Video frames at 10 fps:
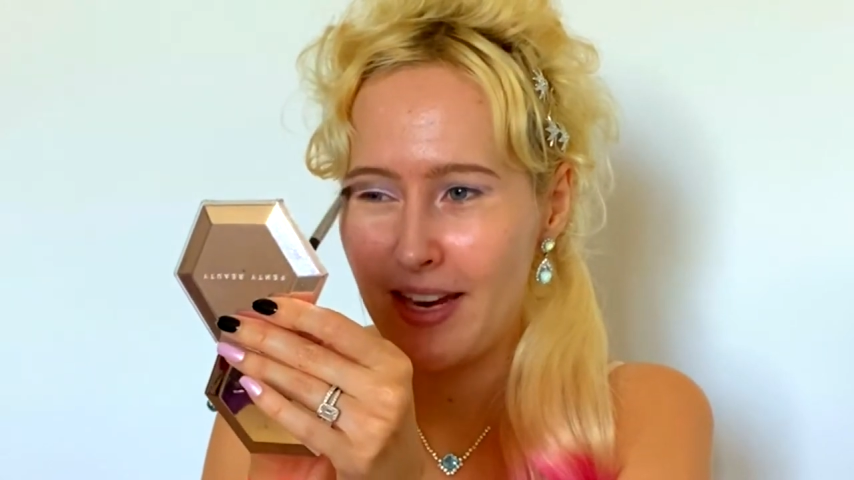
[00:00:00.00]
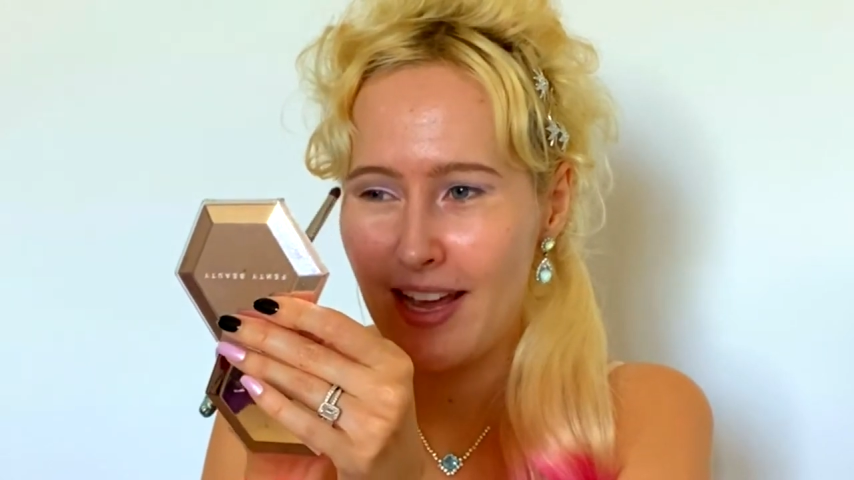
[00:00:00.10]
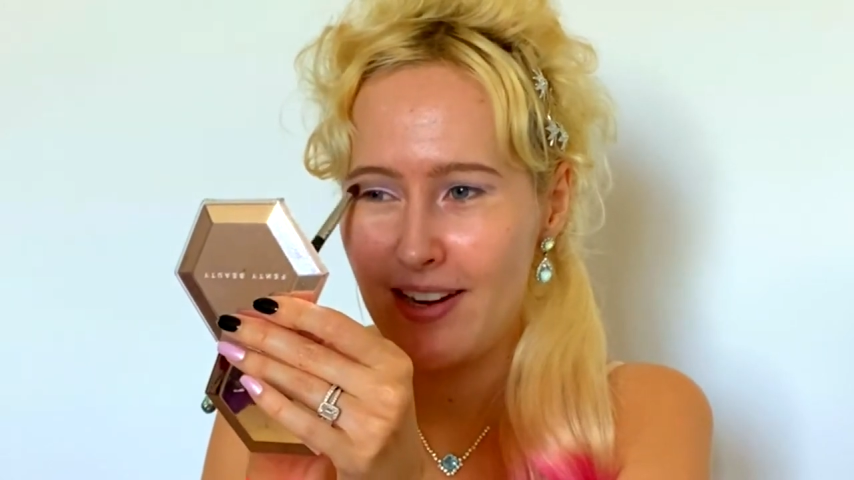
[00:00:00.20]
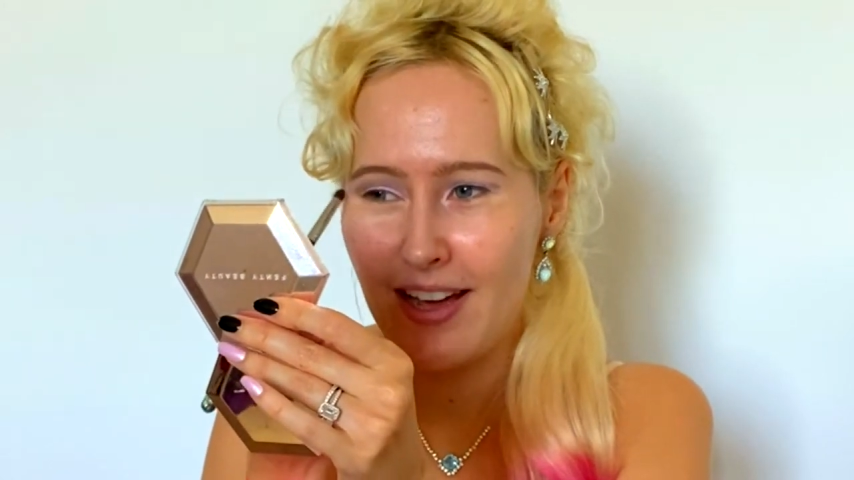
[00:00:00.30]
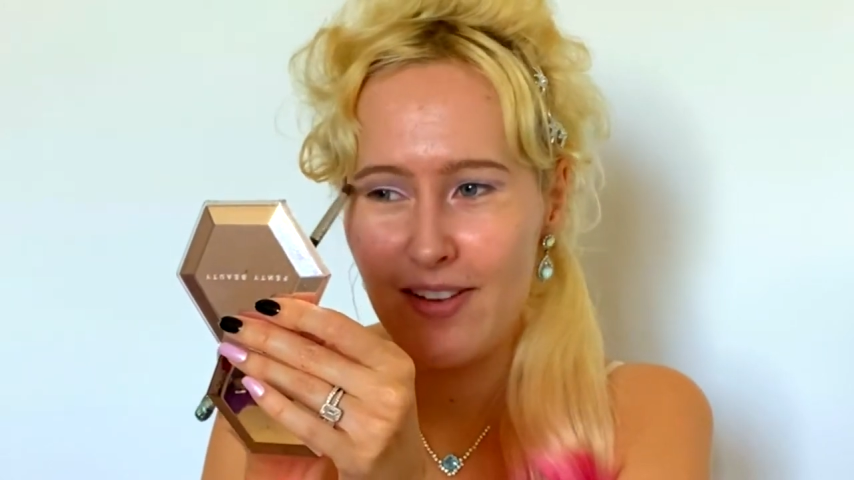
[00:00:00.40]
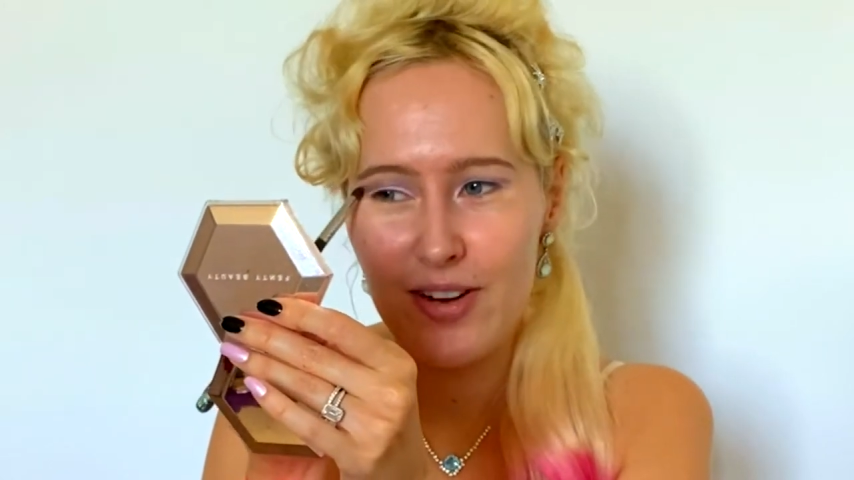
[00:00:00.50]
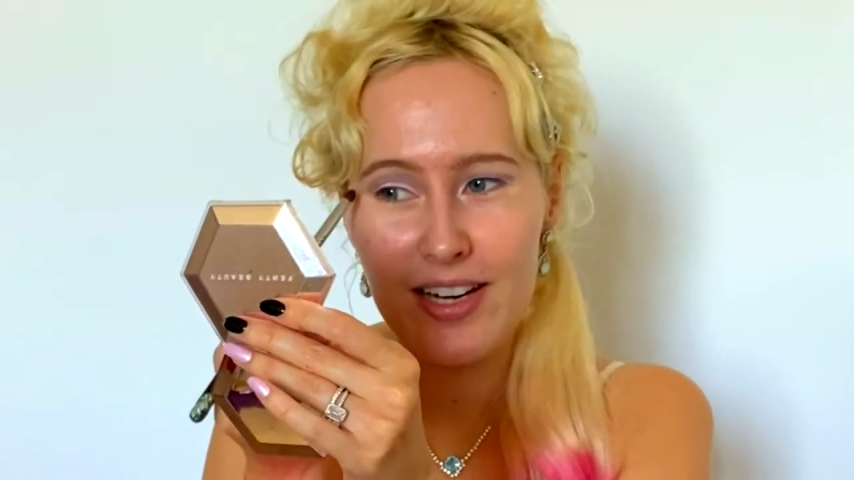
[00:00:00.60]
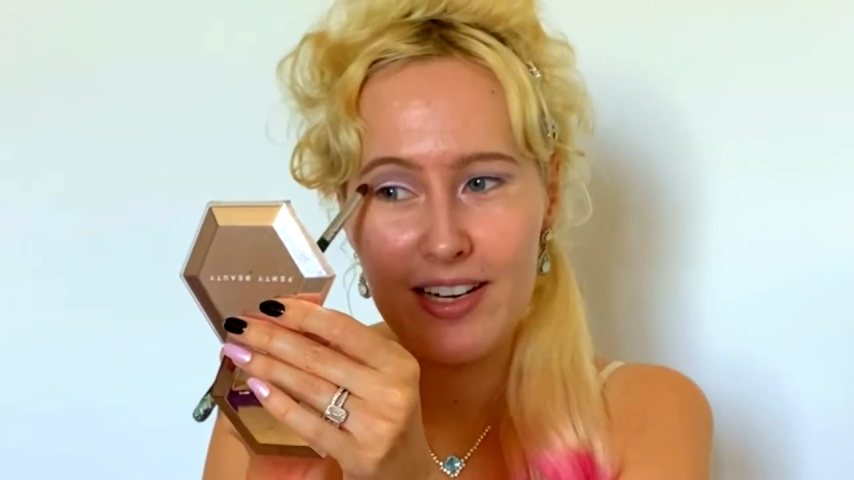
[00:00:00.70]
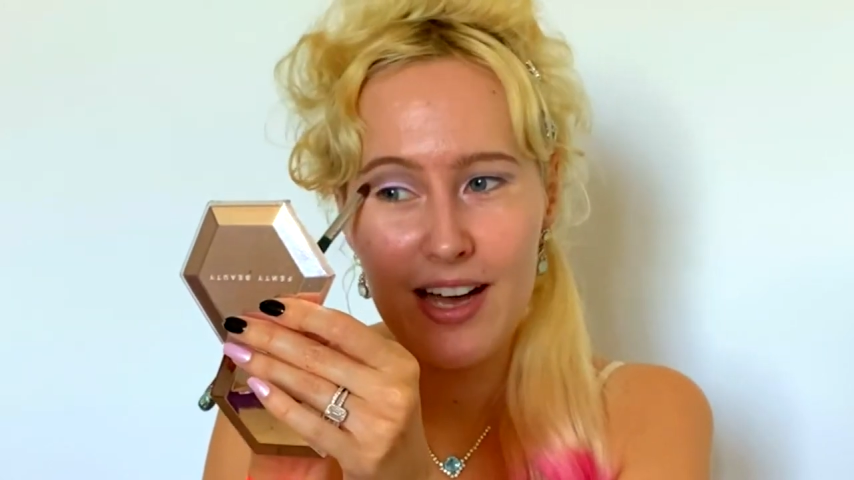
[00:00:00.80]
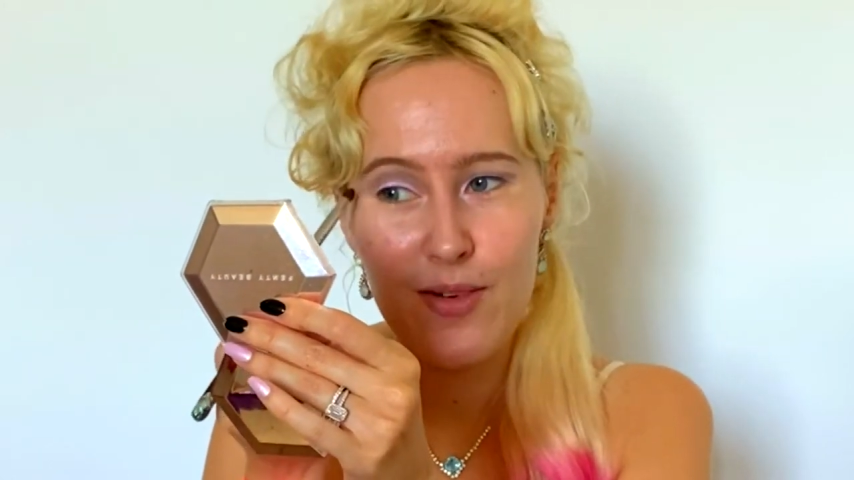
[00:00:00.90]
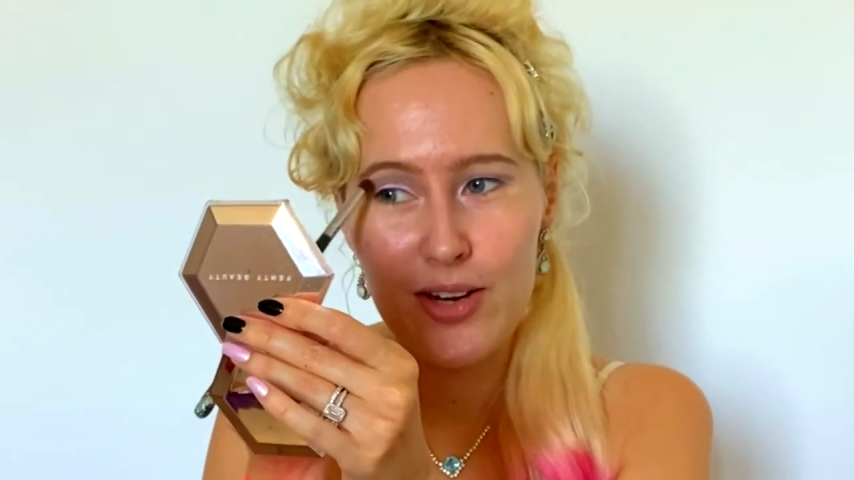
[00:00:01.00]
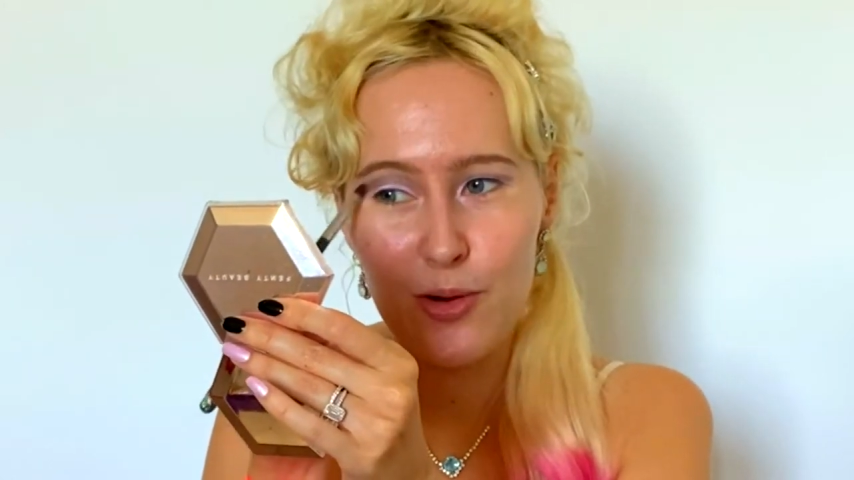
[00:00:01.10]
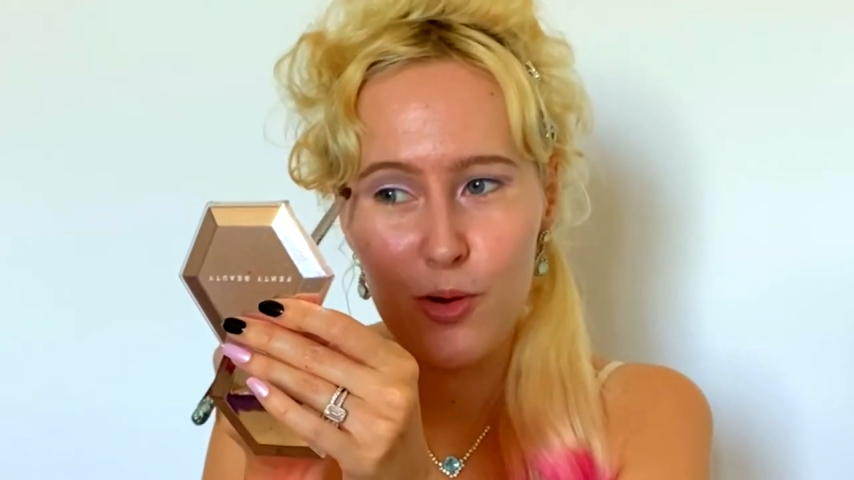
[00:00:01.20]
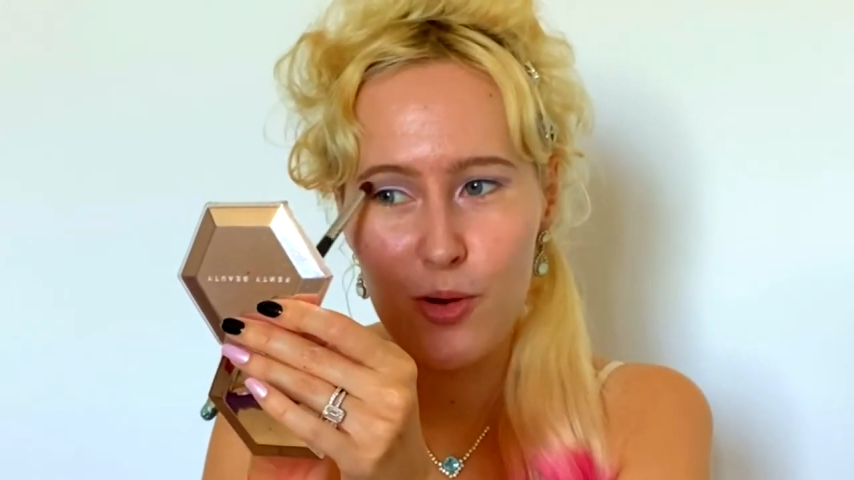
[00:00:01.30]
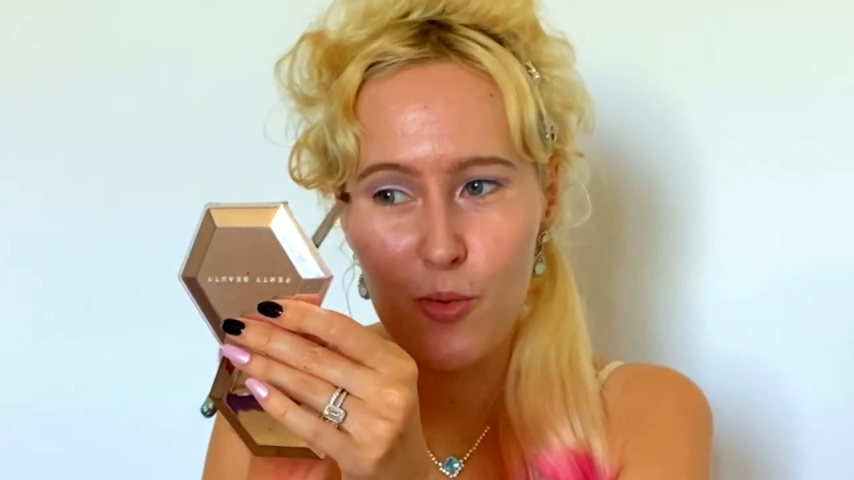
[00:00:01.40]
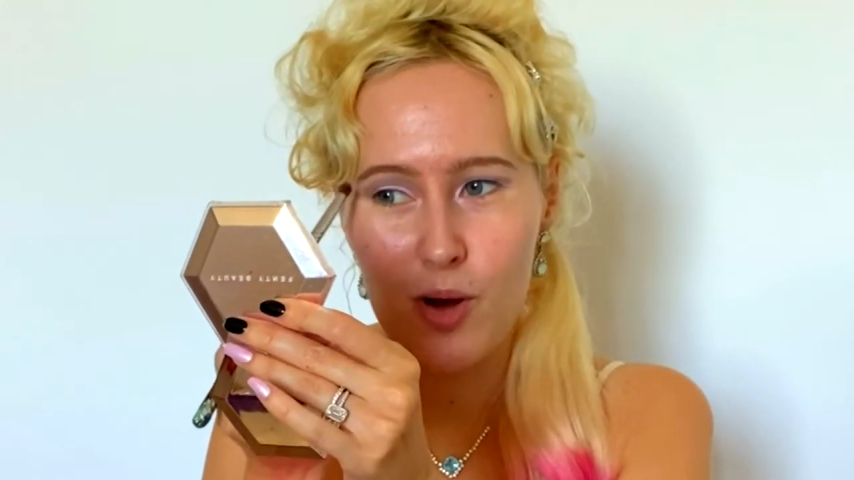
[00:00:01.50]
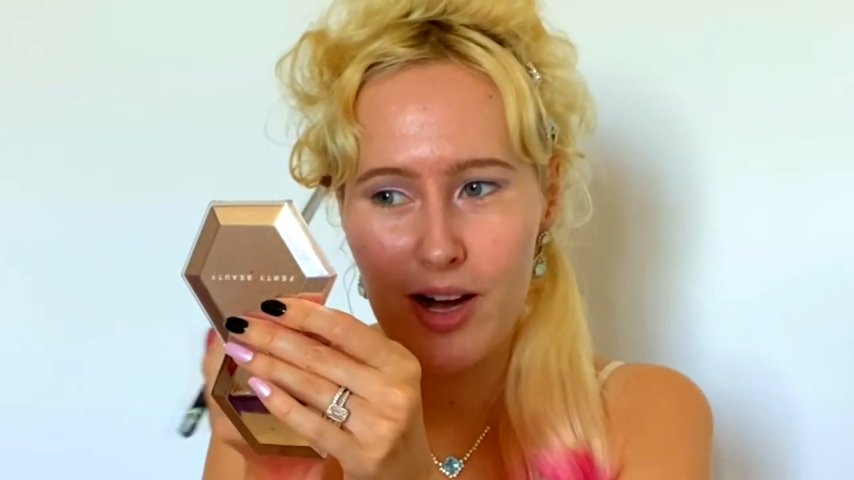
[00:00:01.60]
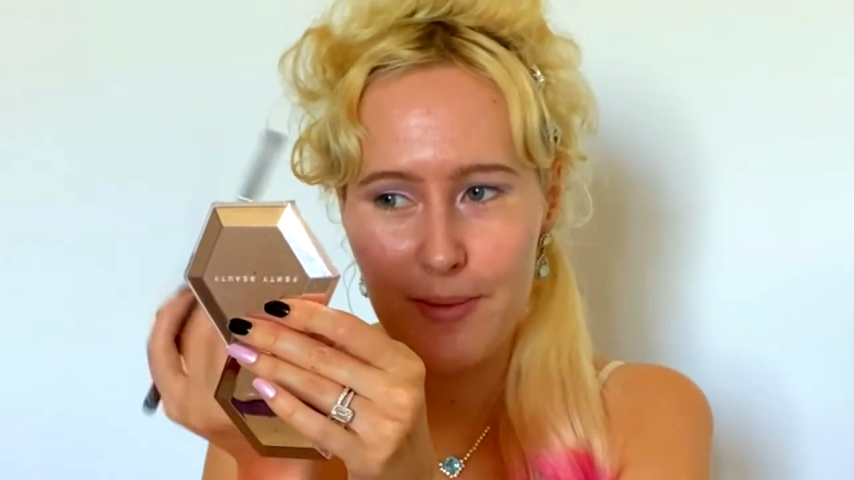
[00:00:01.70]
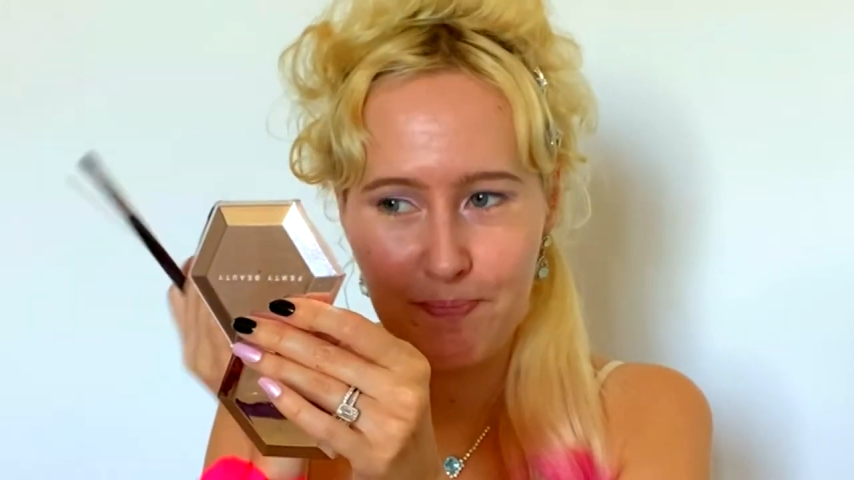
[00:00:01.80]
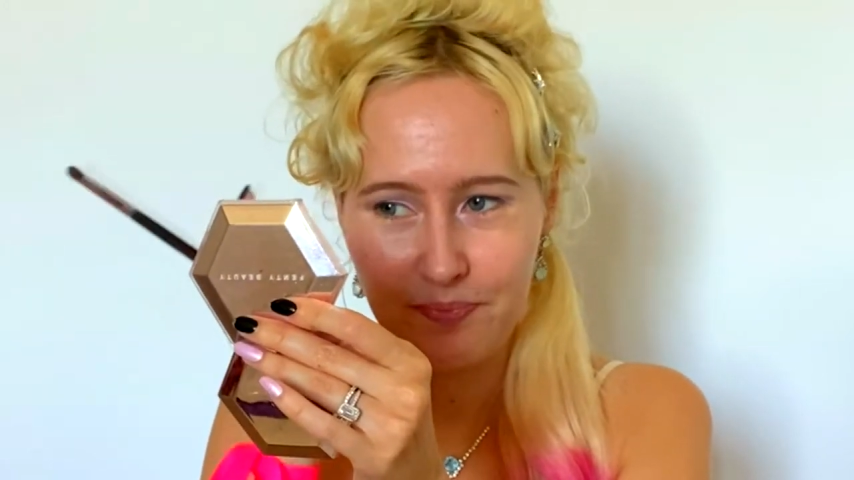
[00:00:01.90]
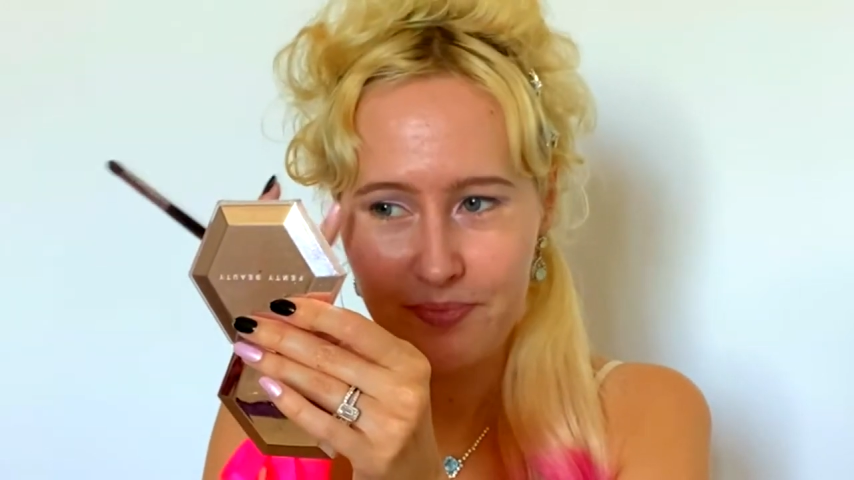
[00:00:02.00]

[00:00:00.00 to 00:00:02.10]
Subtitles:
And now I don't know why.